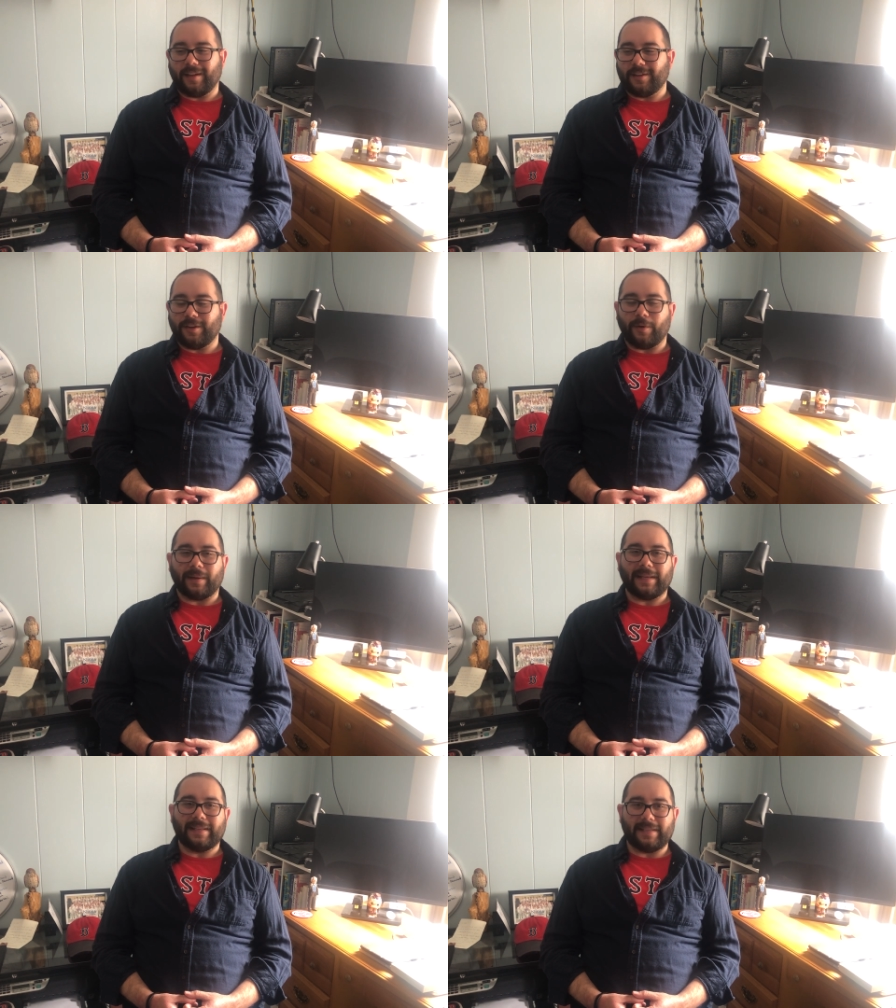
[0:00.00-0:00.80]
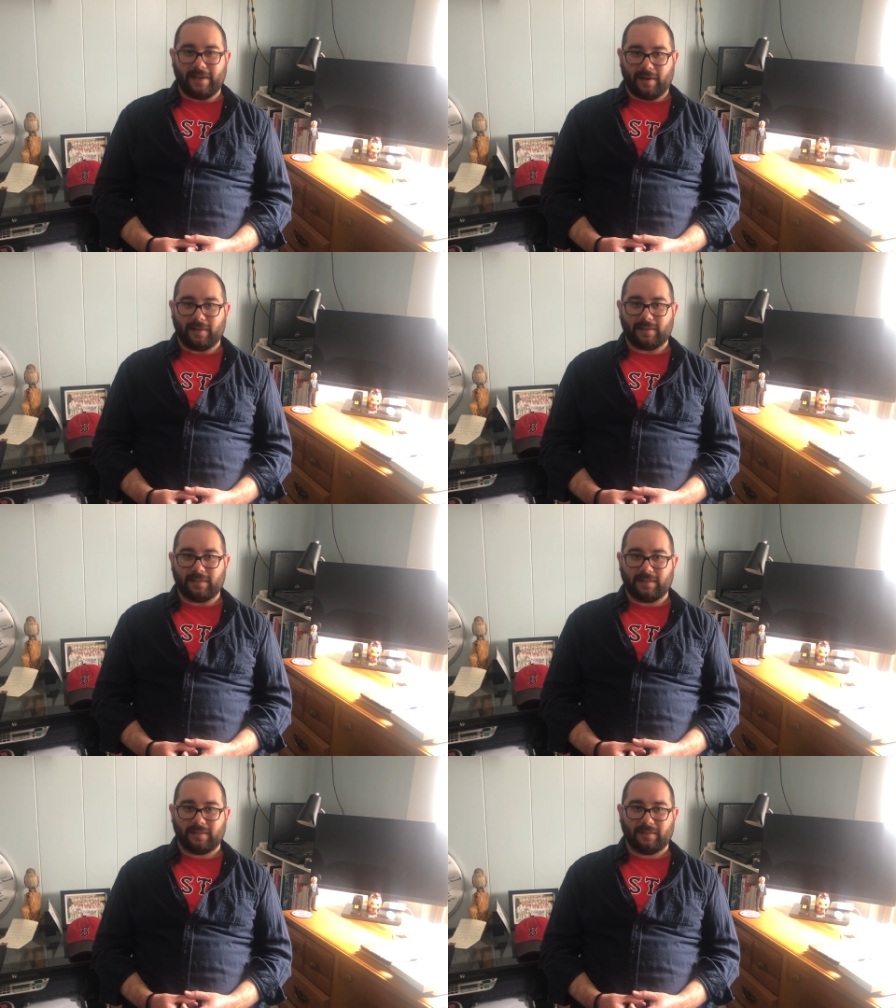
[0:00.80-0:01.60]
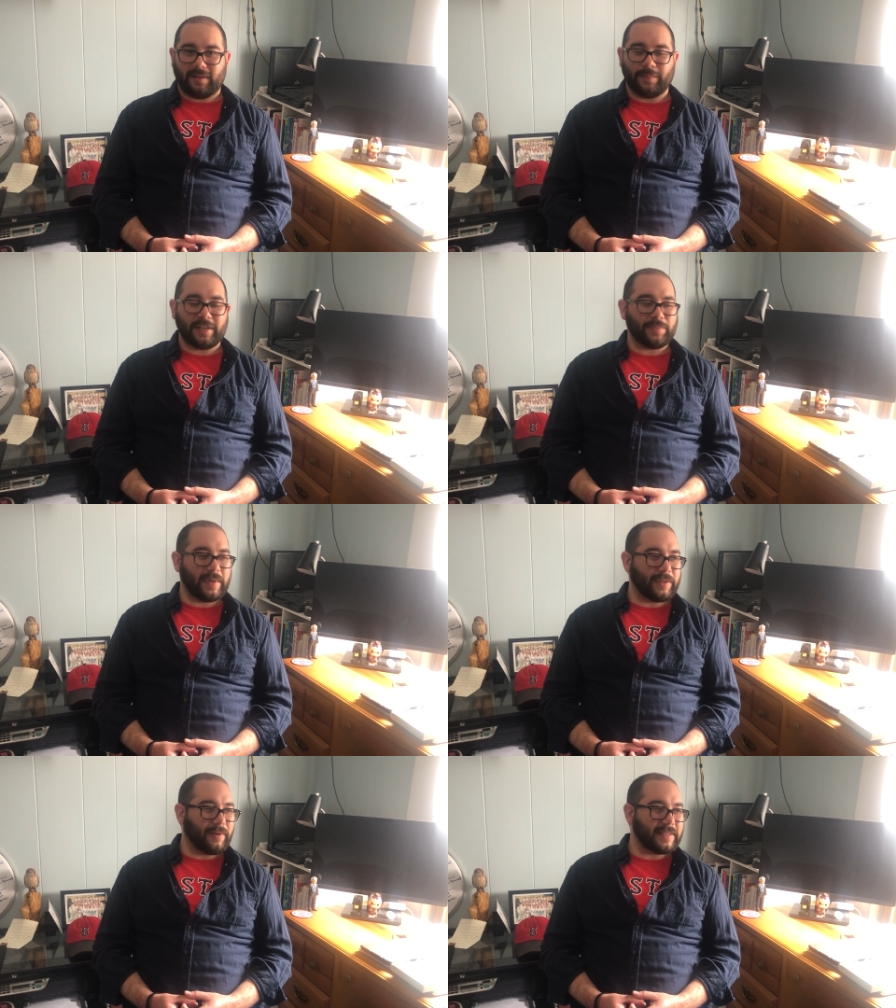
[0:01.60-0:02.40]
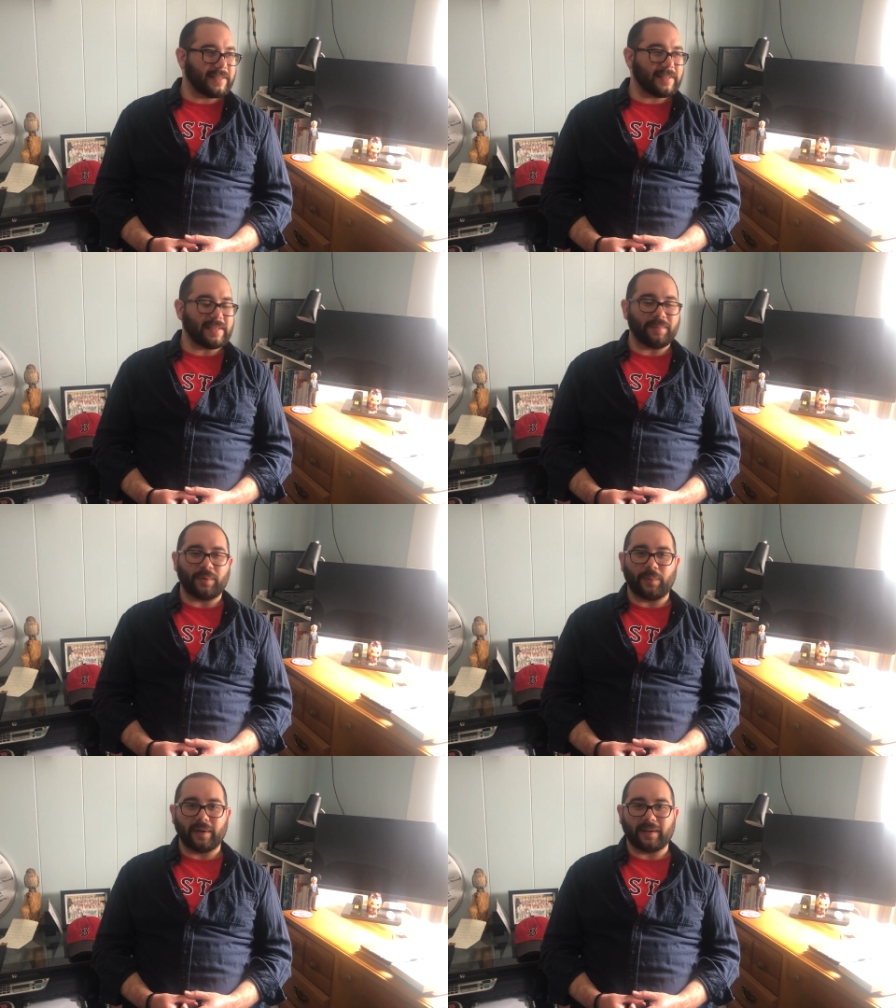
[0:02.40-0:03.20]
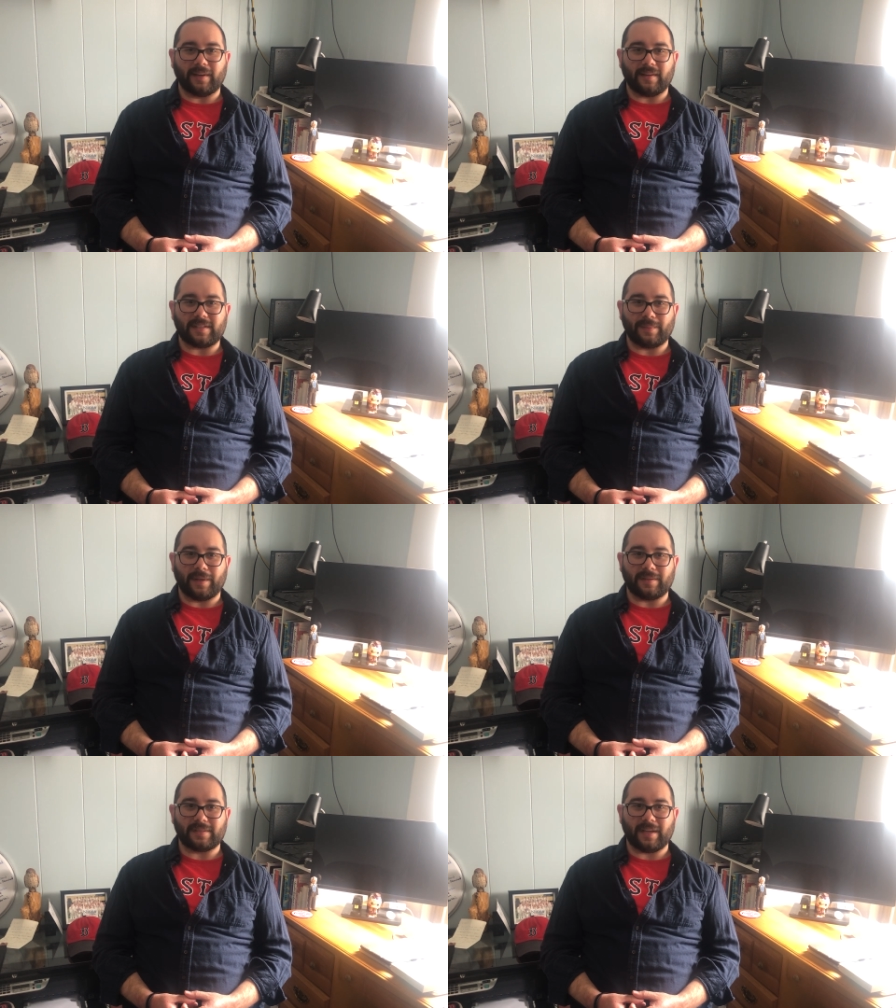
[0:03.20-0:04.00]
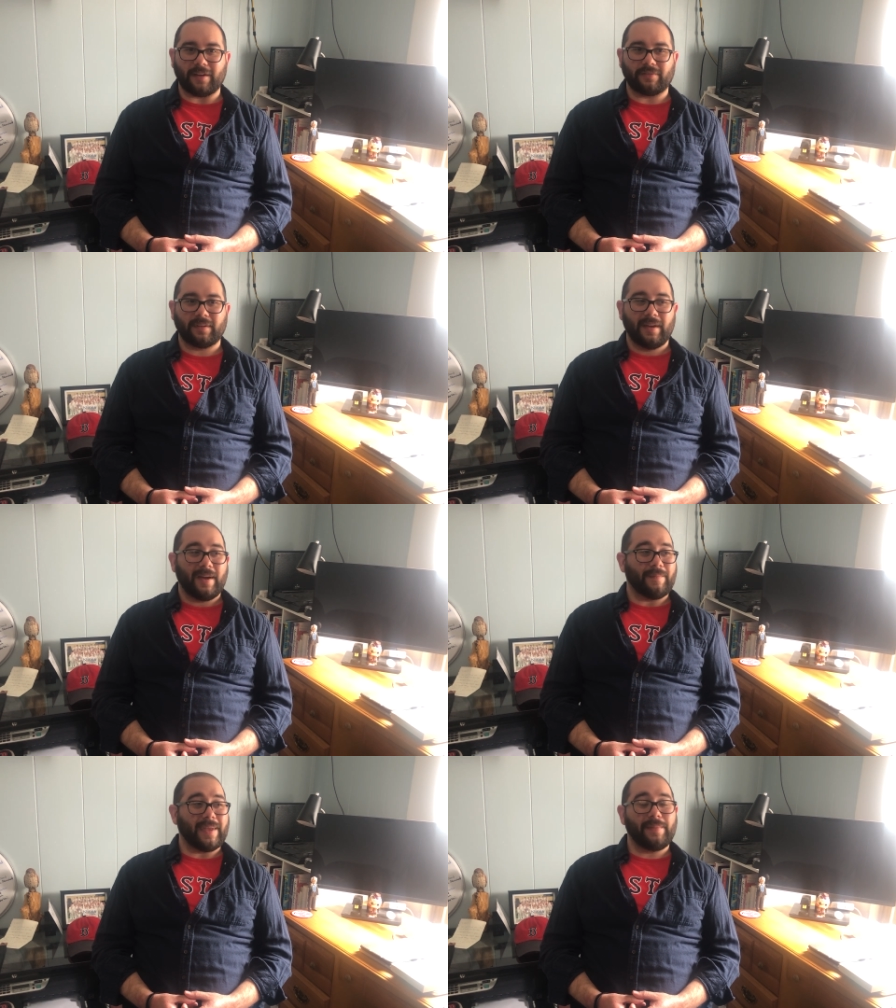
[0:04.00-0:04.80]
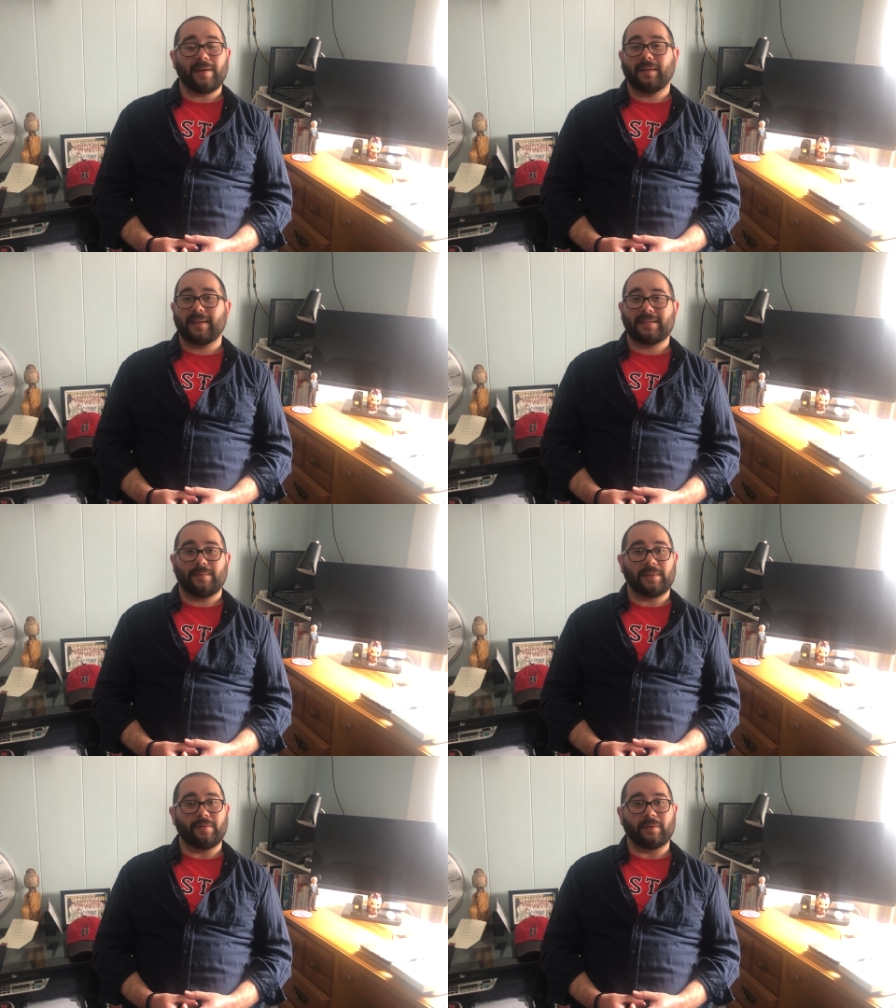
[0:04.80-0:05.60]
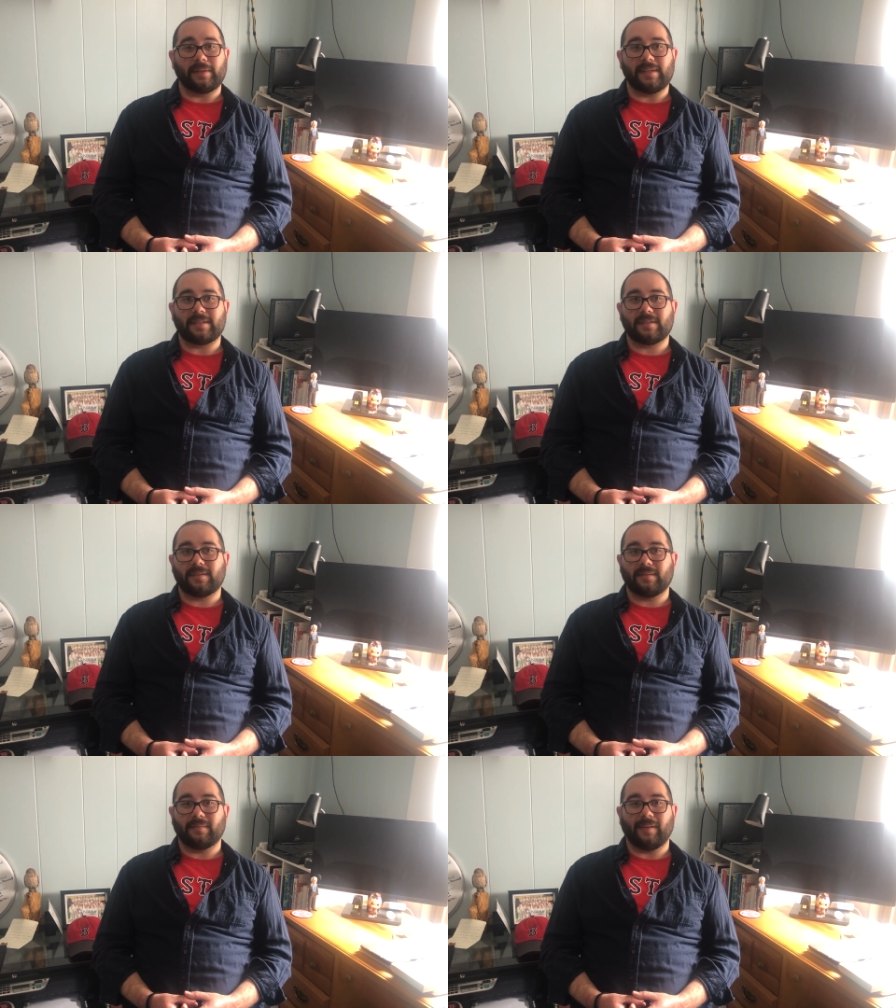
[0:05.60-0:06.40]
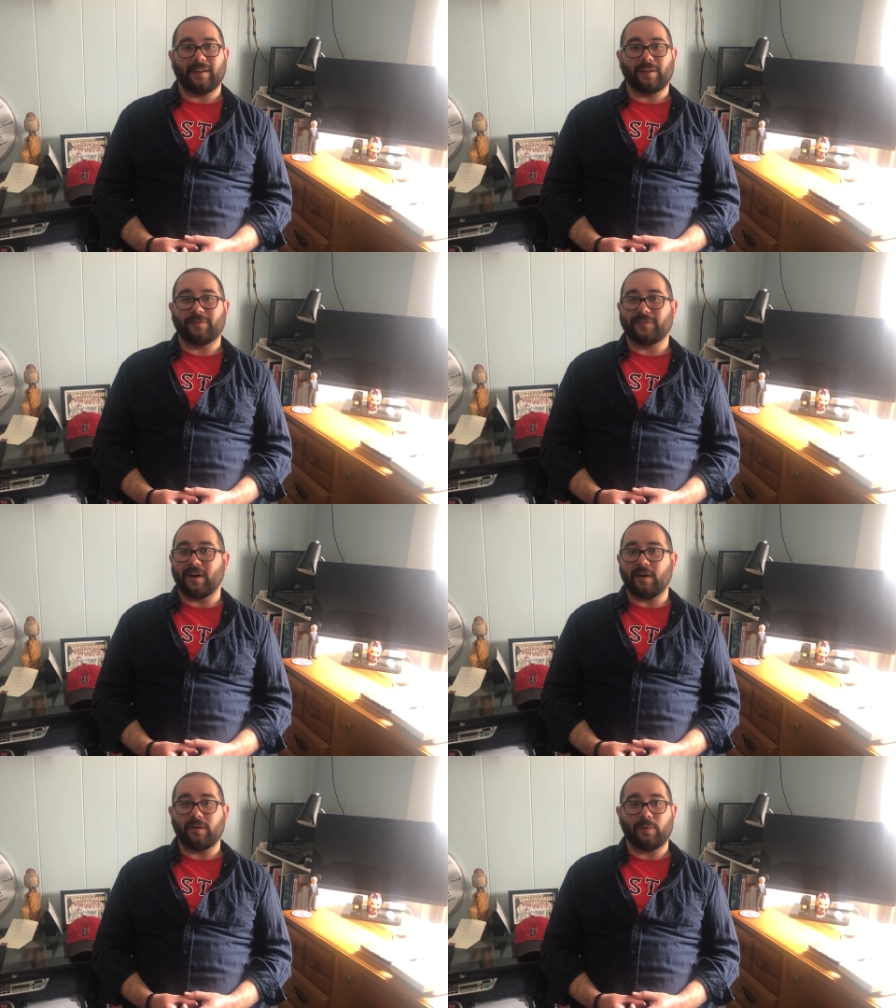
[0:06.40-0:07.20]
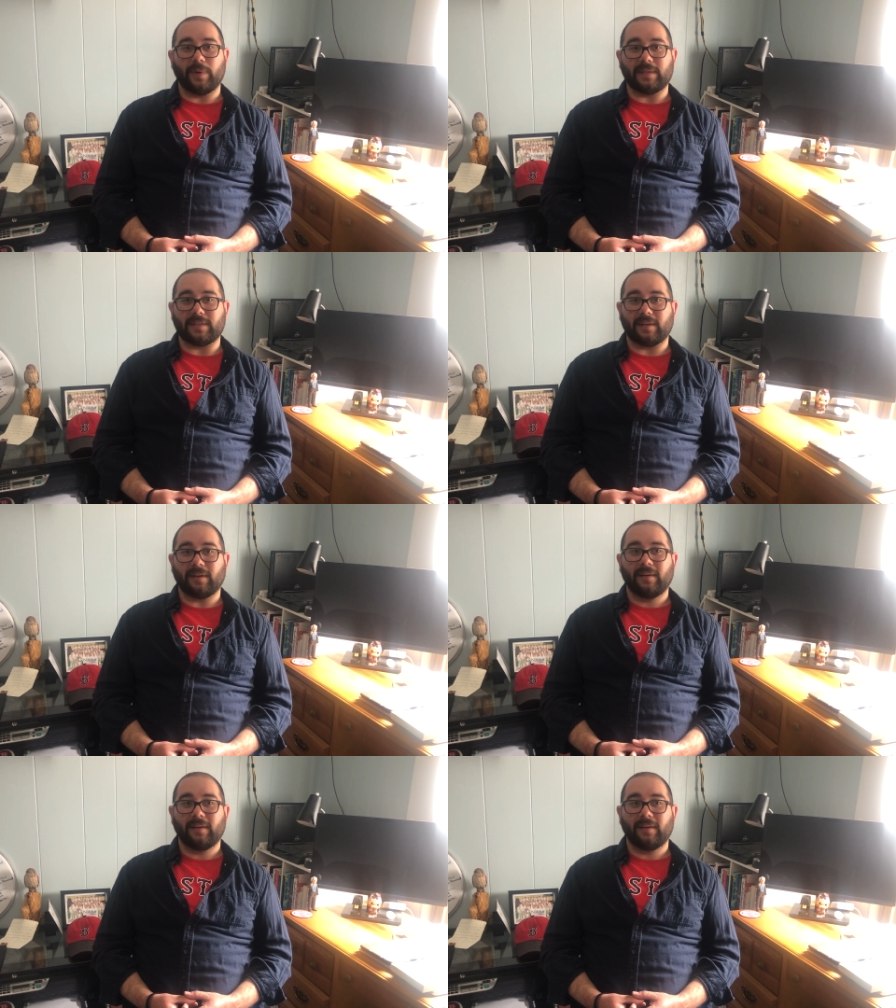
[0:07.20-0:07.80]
you know, an indie artist. I'm going to spend the rest of the summer working on some other stuff. Maybe I'll get something released in the fall, winter.